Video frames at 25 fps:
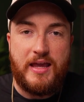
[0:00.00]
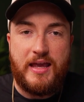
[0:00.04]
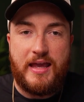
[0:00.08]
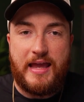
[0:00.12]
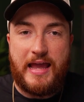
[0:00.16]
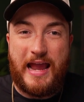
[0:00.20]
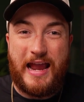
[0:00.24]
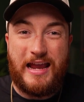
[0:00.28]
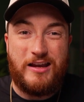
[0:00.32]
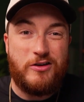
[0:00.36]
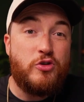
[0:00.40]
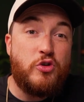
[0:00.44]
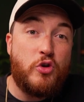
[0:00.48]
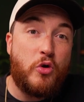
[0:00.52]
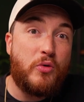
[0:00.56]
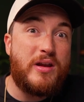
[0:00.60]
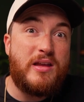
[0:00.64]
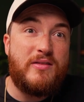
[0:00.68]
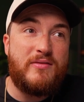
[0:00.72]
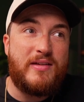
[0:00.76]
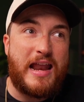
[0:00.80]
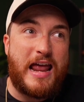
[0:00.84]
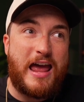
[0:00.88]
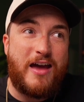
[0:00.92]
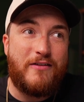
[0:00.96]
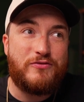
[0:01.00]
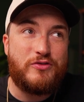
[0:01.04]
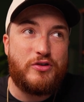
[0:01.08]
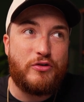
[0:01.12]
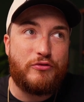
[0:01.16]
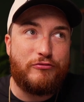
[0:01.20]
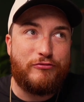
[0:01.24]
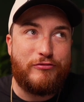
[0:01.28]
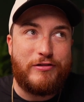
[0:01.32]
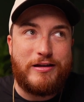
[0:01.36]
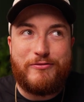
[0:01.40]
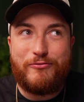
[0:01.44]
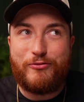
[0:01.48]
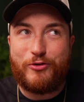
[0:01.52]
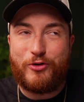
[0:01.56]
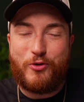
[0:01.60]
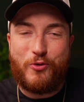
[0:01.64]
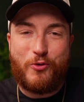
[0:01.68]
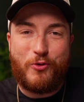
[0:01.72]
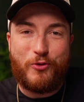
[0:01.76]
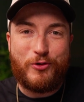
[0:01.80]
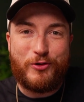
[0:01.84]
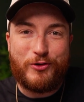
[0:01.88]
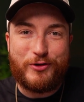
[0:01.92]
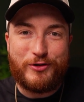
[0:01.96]
And you don't even have to
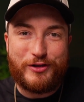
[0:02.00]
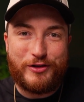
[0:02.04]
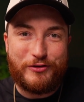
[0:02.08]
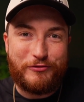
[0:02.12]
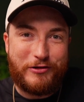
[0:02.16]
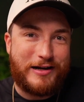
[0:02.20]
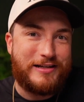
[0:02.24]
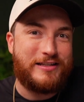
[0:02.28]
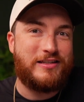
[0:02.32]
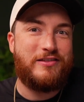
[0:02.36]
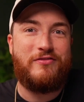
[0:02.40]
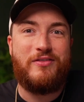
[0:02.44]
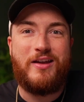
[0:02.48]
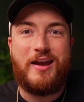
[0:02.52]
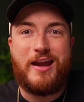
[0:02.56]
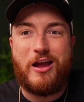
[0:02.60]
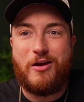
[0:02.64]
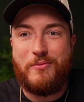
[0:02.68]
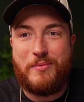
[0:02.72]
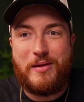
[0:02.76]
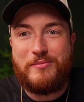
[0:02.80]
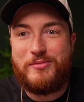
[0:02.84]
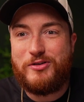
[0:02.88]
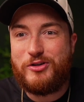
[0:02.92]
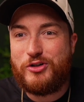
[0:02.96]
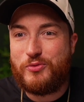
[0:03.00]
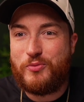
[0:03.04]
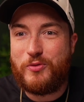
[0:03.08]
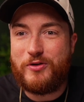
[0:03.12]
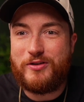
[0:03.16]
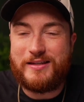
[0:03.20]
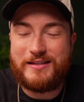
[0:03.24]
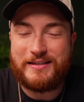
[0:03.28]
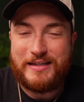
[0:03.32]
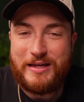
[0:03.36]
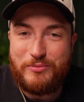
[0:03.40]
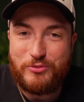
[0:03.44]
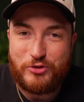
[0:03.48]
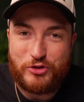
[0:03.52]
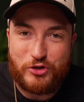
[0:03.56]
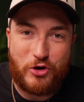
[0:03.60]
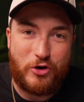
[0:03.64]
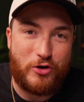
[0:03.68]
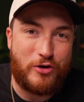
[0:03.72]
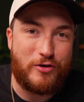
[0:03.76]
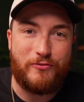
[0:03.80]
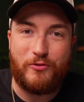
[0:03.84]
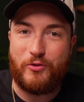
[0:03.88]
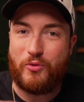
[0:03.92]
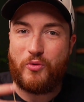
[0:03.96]
re-record the rest of the video. Maybe just wear the same
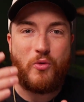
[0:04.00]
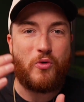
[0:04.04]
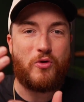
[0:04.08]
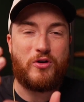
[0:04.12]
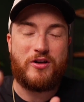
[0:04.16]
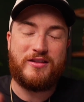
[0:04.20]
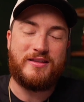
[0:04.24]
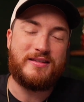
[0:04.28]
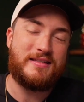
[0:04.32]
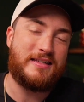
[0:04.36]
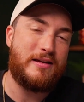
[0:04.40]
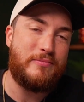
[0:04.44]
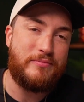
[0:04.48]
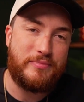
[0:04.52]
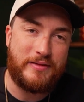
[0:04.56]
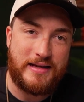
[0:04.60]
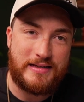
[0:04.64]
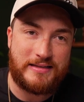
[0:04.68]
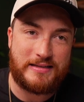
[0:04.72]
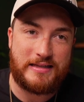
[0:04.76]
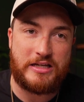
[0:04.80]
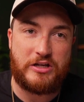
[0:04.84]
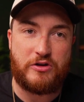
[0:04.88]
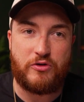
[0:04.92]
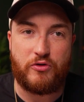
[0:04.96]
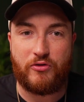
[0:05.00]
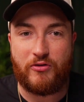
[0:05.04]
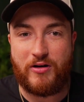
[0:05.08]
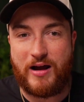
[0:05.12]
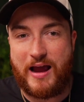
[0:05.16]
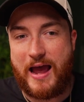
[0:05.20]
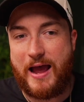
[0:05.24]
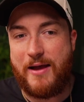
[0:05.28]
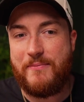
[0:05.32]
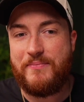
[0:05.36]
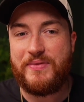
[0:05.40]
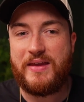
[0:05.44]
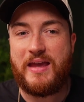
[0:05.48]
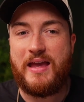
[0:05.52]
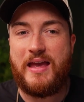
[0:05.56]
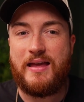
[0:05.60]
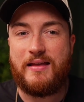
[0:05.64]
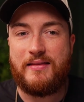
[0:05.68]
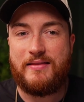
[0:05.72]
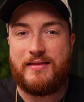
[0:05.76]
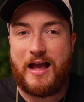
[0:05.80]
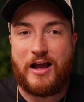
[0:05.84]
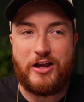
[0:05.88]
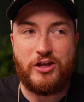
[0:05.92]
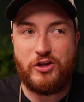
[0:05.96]
shirt or record it in the same place that you were at.
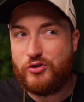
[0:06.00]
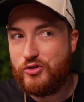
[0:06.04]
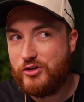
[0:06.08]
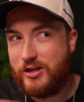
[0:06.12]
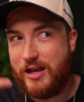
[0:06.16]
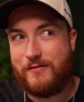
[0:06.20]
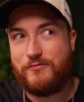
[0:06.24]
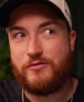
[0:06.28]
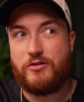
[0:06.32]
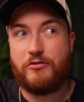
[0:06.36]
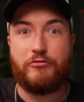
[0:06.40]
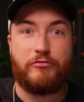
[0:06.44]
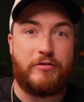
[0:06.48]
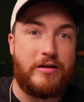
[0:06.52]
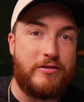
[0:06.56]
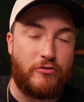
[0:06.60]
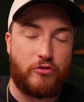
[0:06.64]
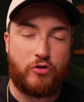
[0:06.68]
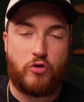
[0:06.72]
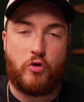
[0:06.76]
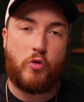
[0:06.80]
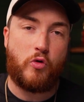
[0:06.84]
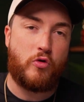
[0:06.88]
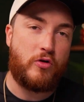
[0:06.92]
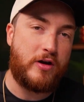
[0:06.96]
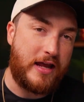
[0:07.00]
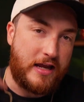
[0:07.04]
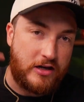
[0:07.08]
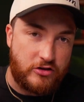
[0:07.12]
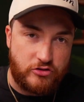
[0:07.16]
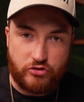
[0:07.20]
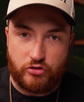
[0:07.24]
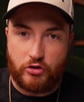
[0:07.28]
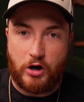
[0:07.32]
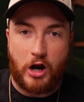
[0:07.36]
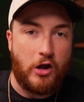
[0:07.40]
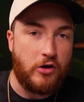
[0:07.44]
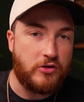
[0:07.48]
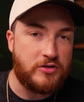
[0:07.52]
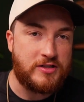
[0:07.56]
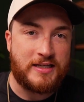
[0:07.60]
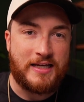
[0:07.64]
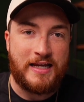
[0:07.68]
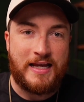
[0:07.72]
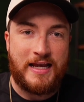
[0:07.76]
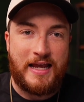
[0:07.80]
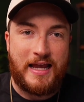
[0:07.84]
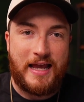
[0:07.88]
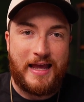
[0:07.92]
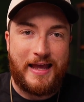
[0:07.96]
Now you just have to re-record
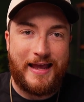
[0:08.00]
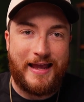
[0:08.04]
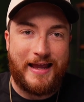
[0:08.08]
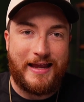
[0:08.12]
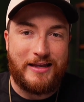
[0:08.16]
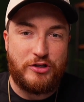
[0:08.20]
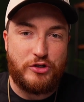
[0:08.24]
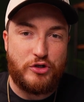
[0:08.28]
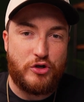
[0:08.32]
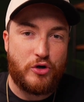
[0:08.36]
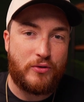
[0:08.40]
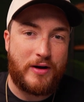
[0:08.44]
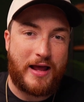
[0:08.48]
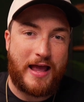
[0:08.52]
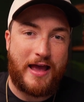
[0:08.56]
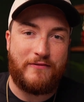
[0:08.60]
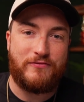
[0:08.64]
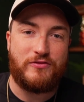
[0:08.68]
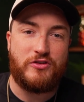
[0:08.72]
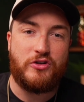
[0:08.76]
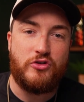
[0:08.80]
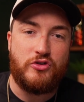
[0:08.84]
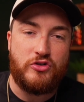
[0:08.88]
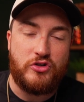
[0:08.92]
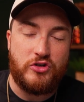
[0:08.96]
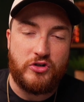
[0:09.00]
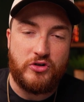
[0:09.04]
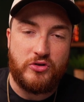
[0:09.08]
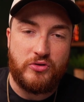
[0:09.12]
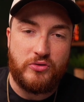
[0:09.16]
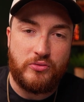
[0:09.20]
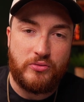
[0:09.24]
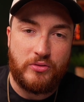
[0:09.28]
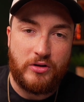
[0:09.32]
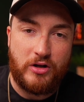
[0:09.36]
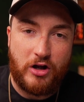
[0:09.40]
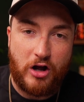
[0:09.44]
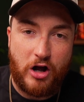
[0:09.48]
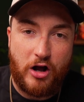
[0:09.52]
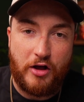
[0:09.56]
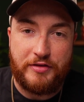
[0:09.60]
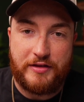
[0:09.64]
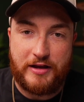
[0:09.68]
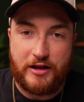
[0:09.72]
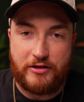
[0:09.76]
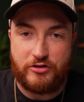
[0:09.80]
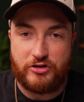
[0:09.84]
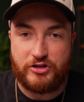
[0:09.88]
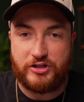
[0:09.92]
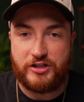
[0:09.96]
intros and you don't have to do all
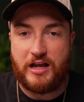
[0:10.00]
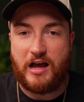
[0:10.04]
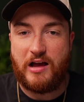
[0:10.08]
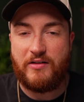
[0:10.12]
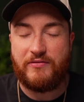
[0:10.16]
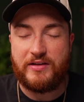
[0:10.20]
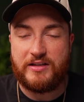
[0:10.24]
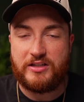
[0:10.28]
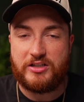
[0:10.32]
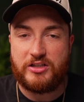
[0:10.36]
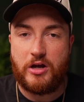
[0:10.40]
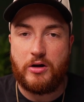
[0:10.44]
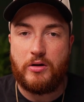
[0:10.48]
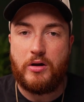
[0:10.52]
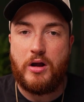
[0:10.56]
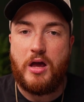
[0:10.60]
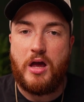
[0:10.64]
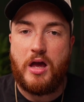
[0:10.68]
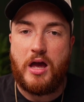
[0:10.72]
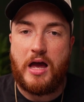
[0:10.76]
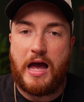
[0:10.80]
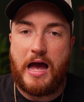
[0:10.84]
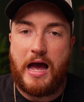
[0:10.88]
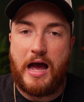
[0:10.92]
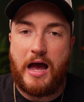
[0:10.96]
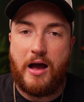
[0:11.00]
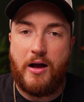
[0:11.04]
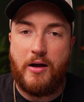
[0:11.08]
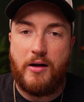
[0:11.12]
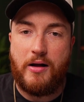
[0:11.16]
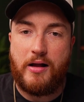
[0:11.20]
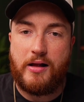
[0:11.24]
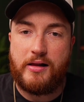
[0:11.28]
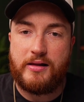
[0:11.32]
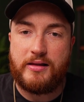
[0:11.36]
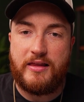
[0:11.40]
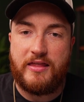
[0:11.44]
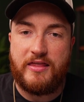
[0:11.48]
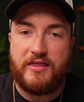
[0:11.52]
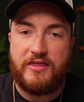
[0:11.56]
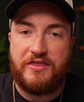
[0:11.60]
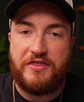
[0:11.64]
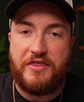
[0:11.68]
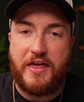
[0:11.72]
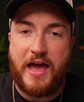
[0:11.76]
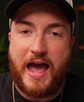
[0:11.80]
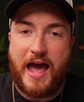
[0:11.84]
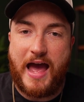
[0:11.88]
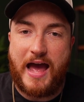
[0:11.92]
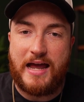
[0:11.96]
the other stuff. And so
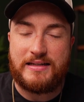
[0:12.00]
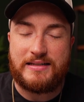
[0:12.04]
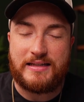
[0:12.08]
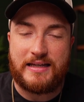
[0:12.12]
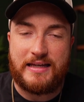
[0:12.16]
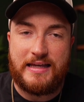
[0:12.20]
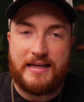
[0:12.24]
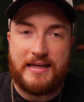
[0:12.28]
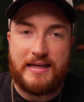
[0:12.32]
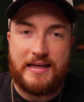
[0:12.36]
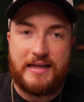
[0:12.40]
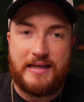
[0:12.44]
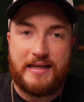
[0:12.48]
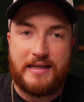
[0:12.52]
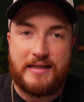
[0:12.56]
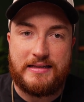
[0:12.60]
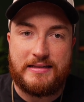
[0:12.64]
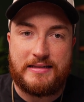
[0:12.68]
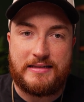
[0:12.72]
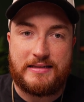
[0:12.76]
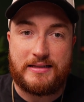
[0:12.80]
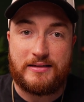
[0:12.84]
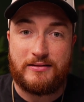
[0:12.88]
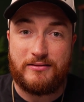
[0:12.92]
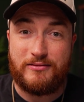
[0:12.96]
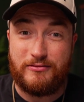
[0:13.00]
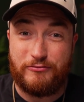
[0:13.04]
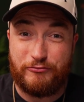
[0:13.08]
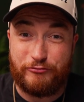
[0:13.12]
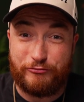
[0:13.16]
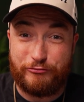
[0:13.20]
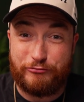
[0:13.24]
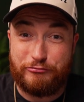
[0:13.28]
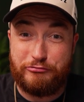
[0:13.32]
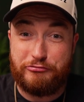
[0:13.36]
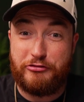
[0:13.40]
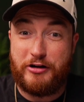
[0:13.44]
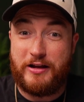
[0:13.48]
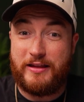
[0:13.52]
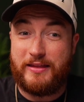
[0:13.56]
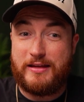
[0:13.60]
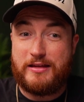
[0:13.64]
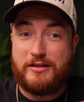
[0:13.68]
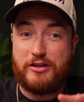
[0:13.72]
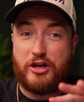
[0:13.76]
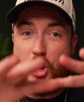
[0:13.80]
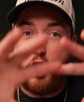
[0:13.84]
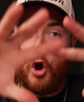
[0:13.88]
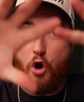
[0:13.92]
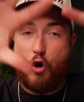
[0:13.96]
that is
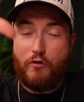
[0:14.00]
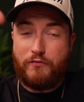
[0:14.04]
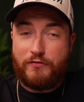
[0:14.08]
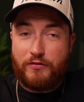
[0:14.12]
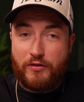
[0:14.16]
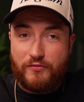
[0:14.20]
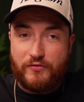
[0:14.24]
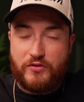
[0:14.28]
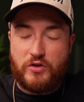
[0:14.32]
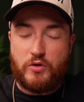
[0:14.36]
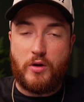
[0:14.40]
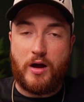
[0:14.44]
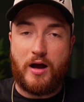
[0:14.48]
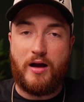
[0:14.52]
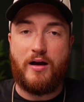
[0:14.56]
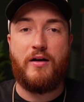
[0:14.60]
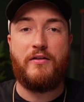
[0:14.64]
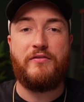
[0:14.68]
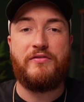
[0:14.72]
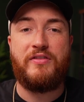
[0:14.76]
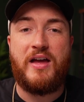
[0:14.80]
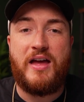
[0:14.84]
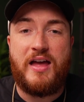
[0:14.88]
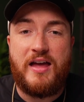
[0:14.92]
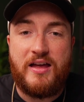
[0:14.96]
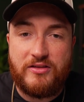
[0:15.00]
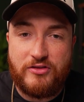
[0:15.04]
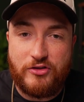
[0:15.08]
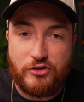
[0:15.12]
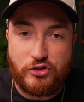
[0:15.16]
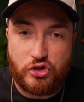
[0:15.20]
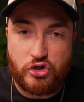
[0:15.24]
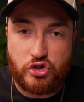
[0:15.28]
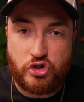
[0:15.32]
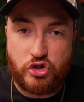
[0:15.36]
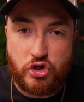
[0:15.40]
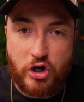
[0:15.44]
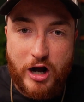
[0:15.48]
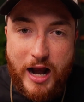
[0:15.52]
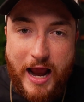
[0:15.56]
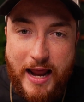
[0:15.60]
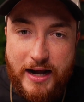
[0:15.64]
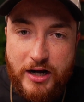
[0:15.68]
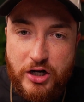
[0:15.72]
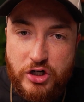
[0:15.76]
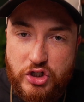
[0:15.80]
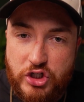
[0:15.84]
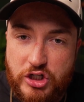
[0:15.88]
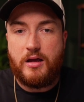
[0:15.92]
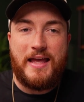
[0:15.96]
really the overview of the
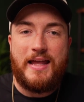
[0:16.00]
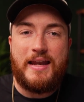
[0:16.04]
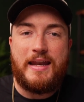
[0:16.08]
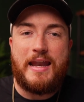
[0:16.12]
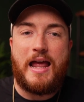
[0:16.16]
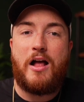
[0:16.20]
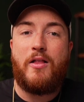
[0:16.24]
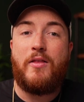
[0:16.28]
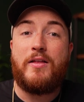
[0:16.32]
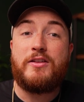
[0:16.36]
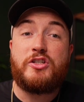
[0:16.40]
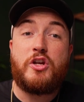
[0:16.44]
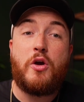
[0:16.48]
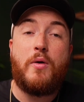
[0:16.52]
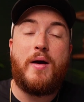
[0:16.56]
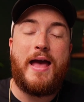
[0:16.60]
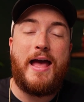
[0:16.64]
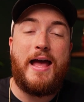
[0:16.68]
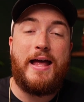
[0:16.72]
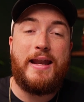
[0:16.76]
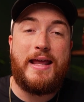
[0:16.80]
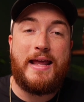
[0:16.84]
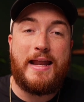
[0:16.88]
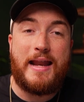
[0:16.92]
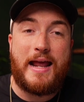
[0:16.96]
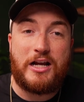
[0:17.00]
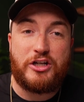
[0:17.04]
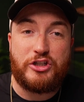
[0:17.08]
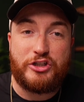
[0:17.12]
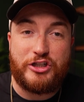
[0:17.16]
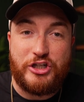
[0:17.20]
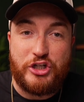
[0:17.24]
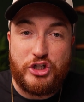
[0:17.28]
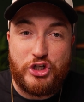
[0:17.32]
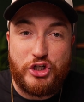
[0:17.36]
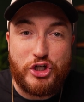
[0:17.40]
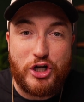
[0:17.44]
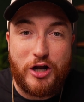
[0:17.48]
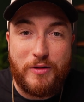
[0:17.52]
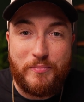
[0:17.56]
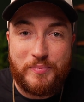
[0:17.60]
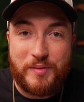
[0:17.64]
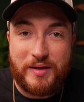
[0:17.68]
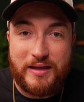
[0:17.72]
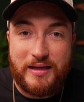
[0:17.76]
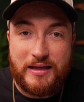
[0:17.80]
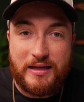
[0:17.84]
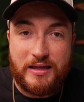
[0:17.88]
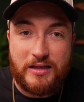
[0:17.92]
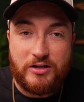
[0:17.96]
strategy. Now let's go ahead and actually
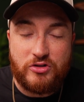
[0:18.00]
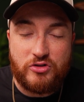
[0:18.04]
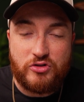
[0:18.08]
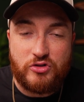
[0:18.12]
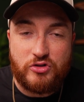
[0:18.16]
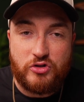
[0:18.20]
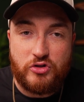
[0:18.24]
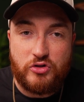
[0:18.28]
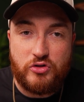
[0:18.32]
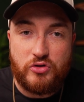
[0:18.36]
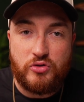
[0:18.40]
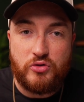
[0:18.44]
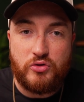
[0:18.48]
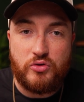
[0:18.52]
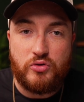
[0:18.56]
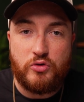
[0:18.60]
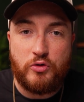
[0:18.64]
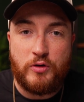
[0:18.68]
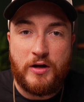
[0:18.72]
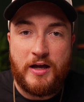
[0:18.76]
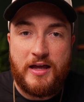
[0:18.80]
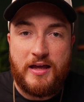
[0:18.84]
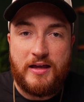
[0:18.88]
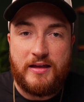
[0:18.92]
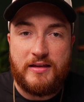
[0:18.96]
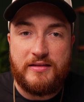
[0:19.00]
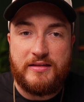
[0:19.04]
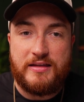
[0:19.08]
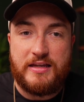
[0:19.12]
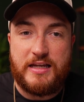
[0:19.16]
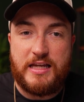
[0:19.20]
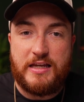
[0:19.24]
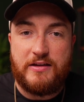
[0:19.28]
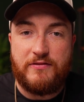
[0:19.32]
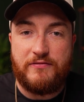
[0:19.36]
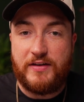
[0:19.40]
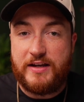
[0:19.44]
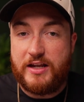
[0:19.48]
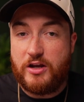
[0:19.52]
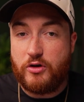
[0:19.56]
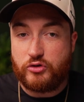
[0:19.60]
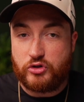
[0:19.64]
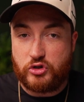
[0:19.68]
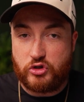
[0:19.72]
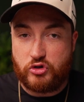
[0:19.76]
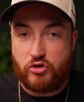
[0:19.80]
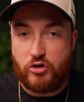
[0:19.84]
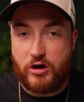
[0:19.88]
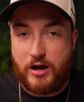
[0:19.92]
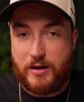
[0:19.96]
jump into the video
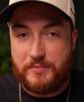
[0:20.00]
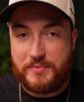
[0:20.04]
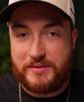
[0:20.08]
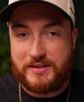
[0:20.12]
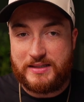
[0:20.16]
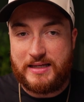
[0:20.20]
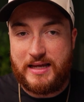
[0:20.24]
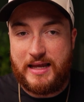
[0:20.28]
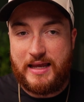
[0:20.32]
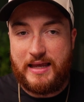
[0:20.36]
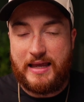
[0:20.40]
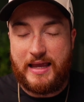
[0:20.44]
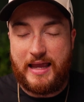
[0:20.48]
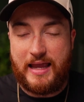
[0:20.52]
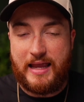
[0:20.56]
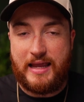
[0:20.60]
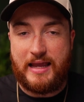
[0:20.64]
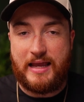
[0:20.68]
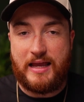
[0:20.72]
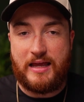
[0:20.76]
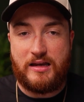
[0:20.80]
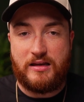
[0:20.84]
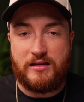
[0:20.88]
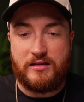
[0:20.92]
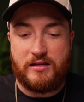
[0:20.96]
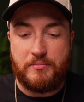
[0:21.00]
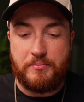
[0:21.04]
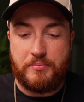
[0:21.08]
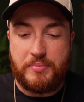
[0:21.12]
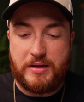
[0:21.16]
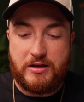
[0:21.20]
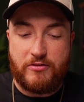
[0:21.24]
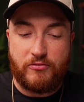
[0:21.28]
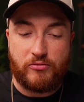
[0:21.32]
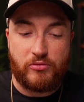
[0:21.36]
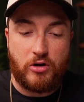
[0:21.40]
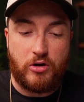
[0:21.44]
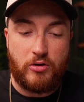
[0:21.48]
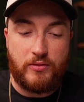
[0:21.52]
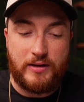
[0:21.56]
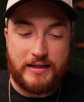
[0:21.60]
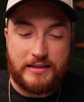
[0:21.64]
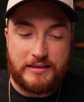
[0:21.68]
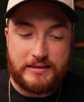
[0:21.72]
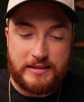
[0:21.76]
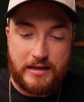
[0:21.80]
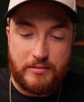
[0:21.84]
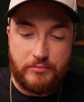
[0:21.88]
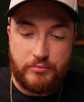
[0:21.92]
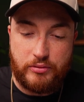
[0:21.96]
scripts and the B-roll
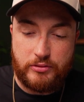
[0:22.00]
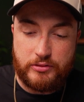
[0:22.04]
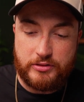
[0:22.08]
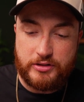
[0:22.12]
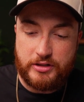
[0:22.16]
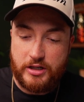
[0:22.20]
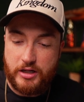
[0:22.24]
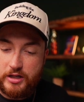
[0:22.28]
examples.